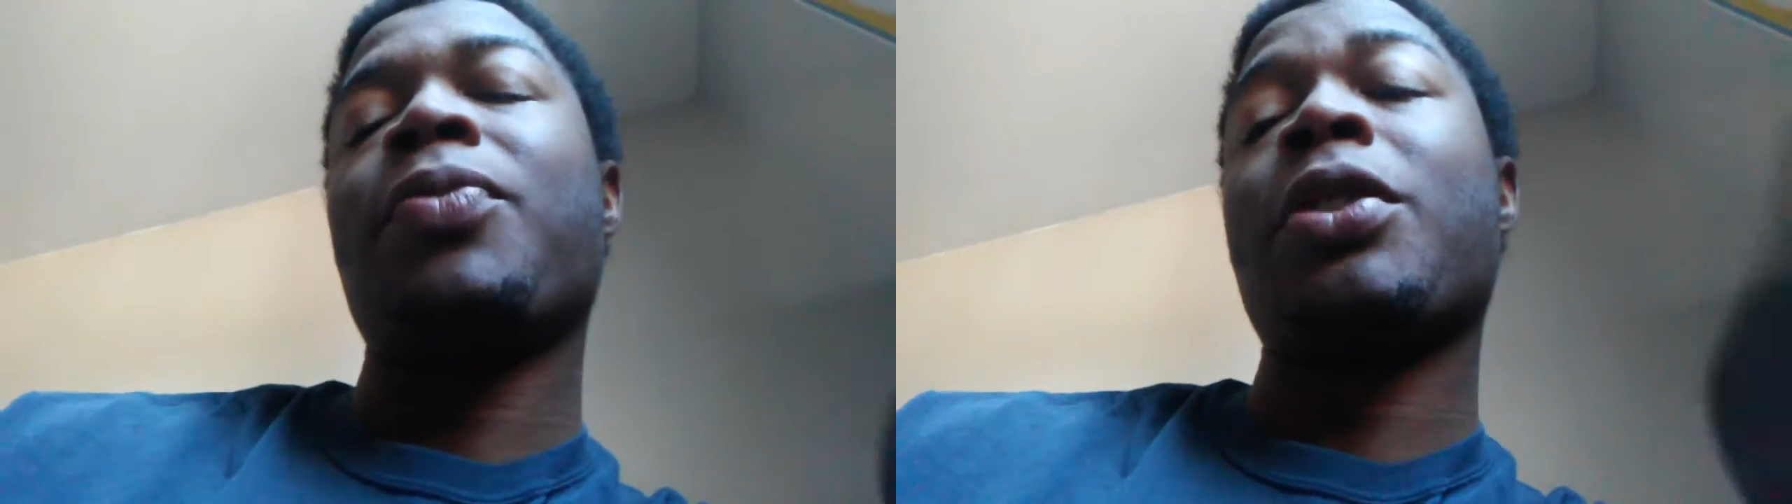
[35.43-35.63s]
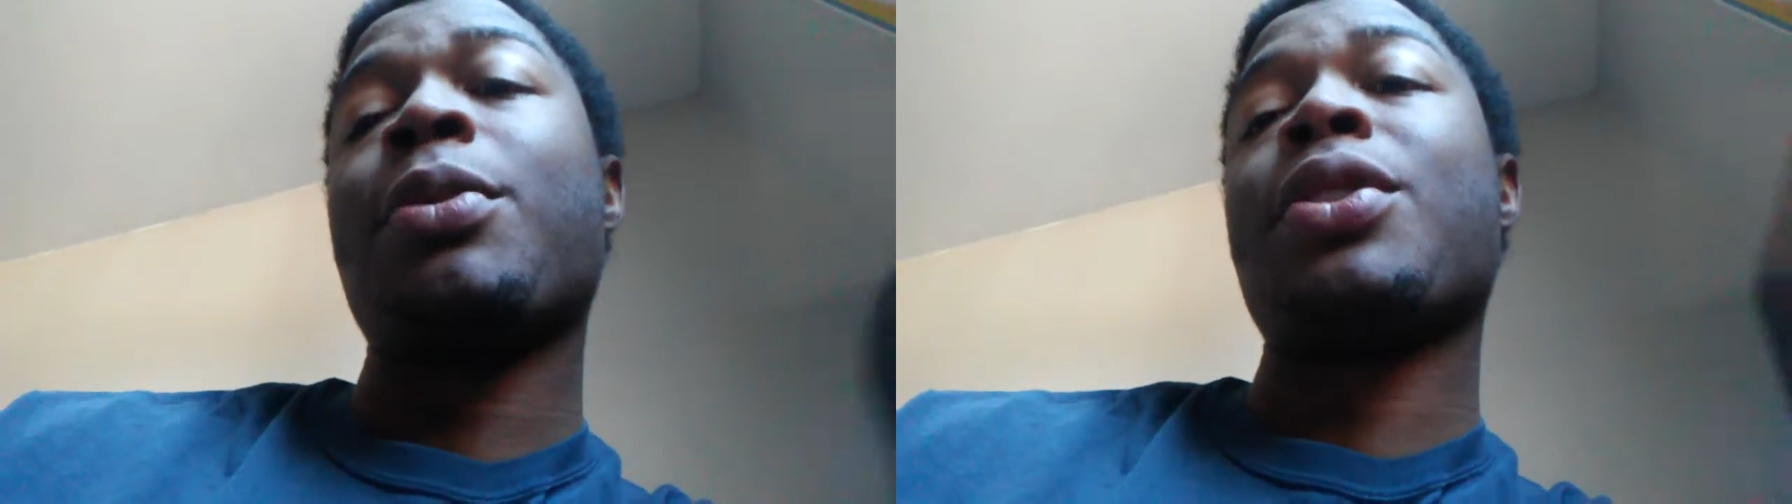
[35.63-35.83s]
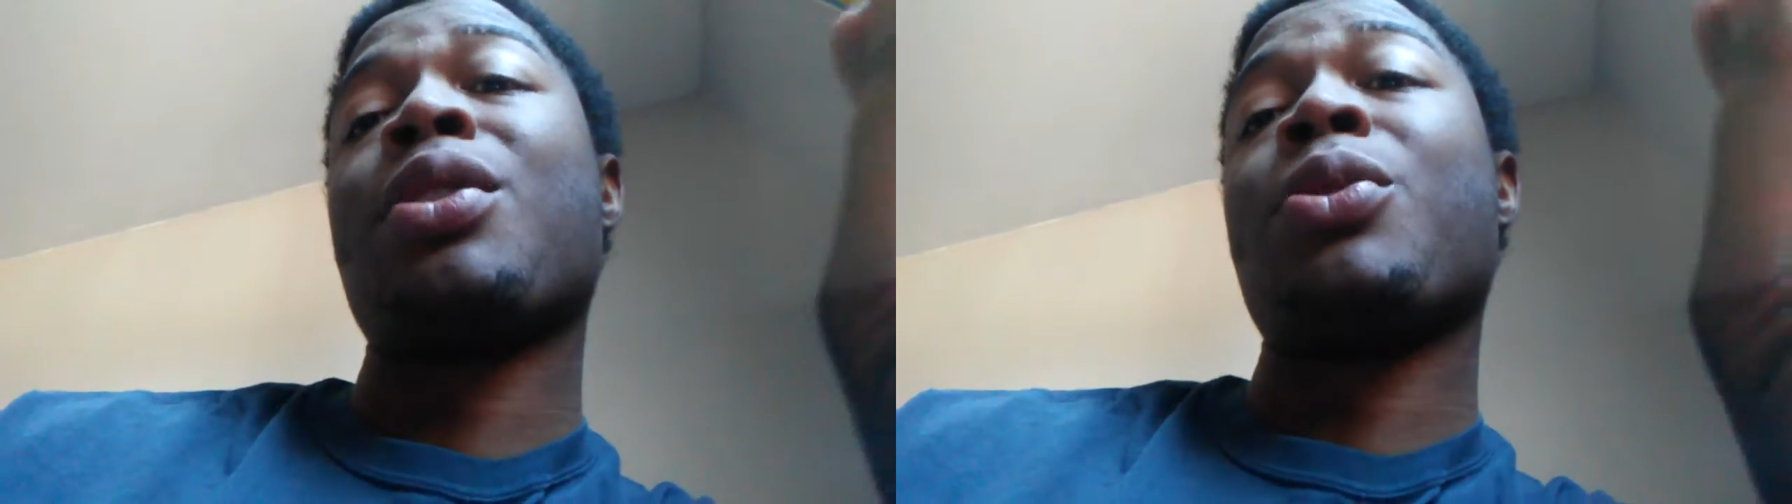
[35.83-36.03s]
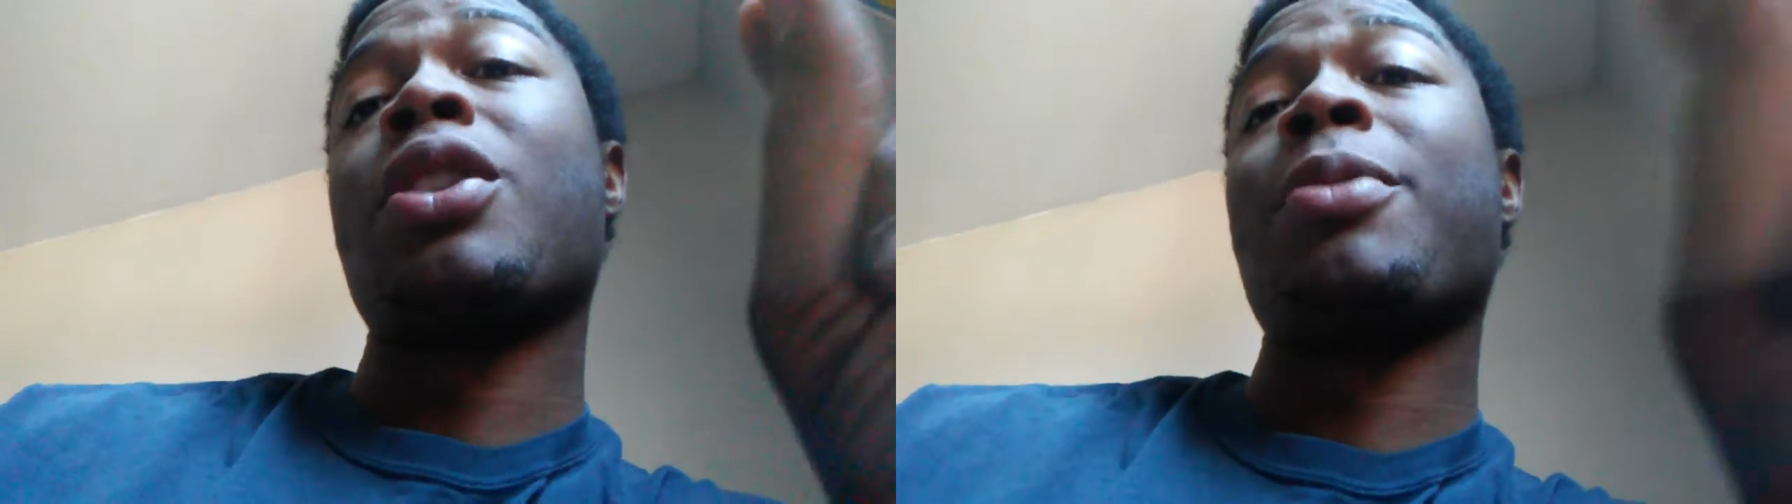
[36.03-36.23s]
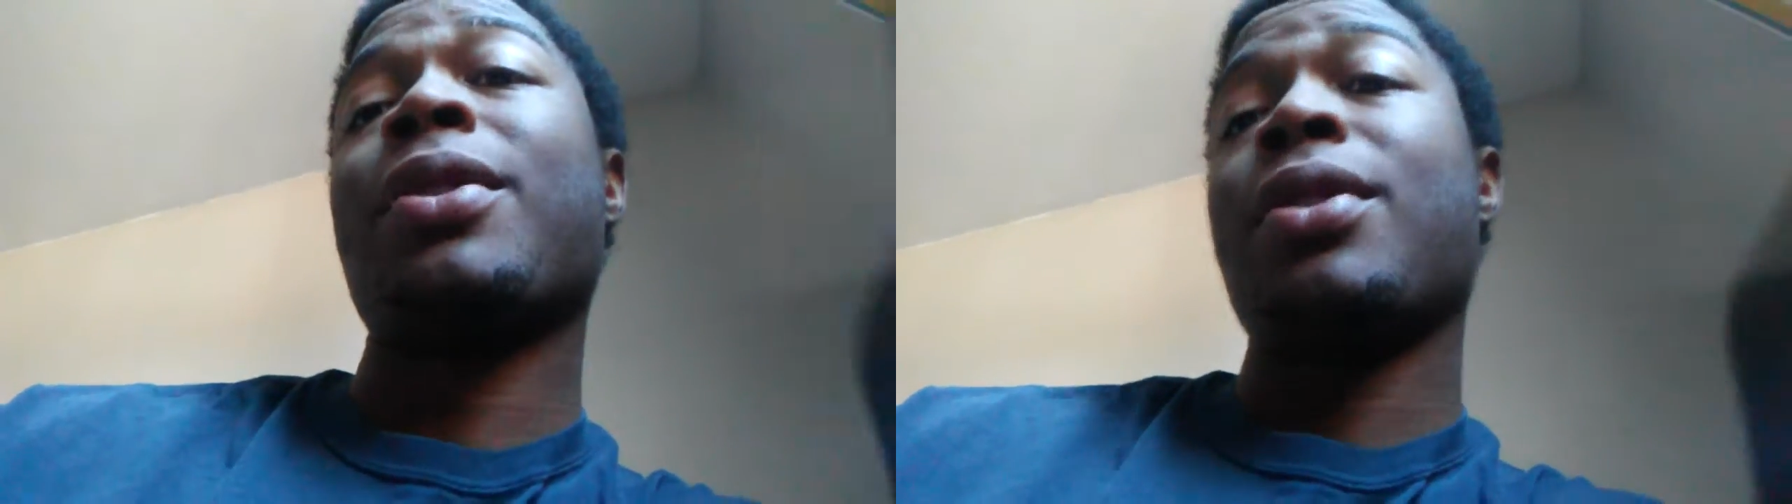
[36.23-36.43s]
Some of the streams are
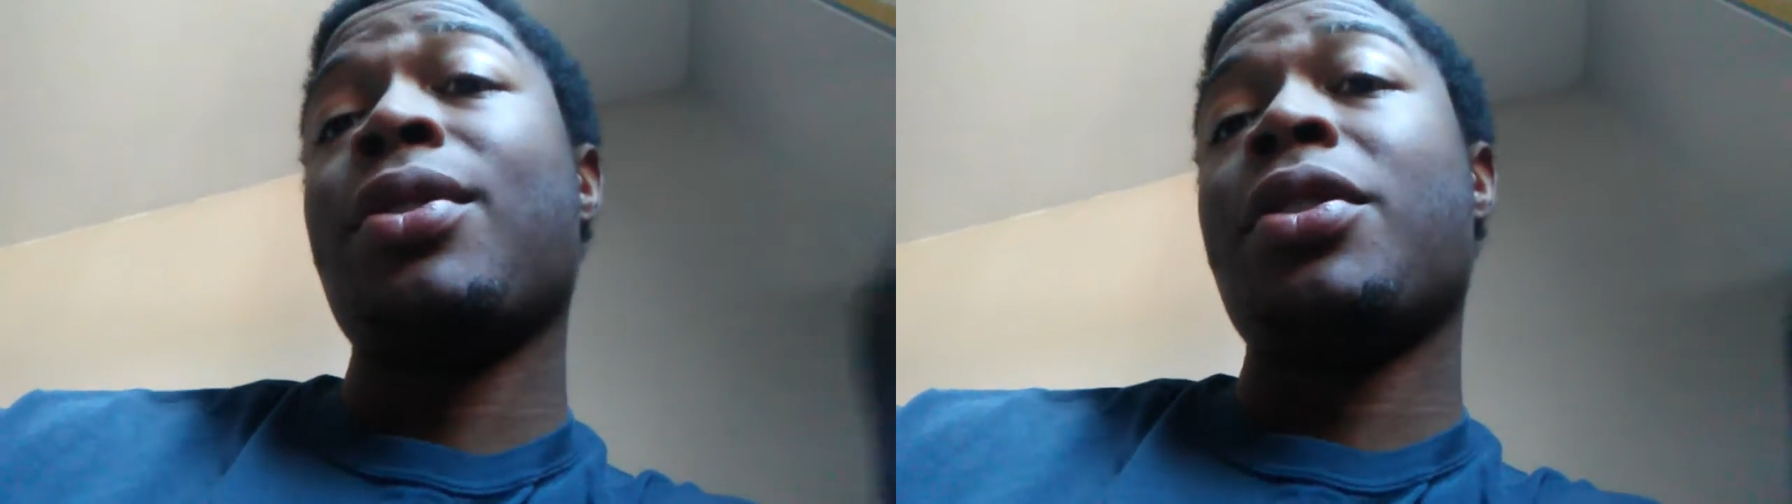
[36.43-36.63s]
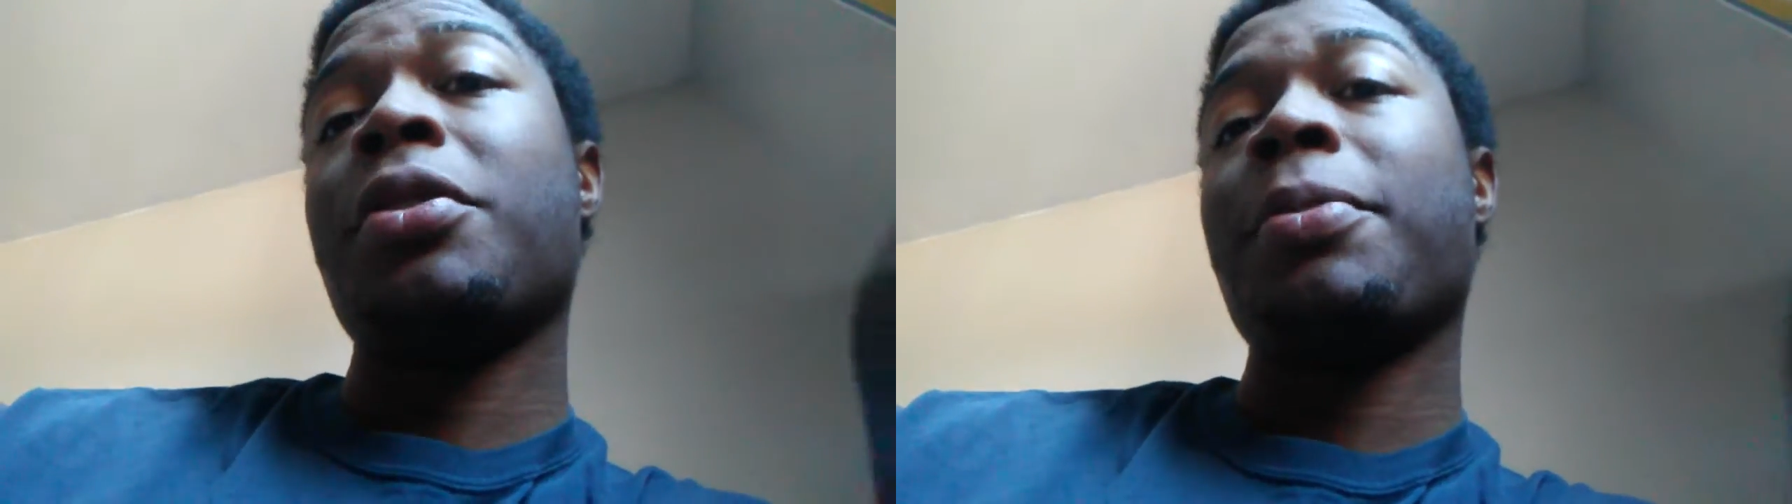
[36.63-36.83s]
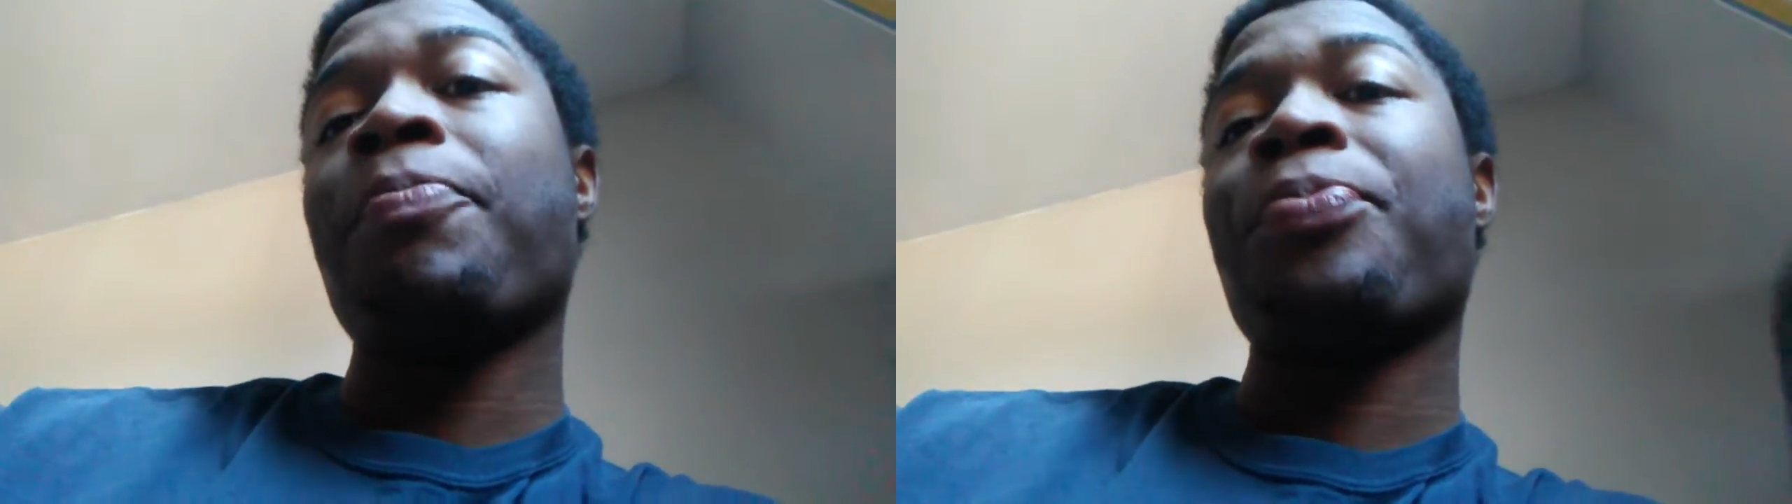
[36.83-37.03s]
going to be on YouTube.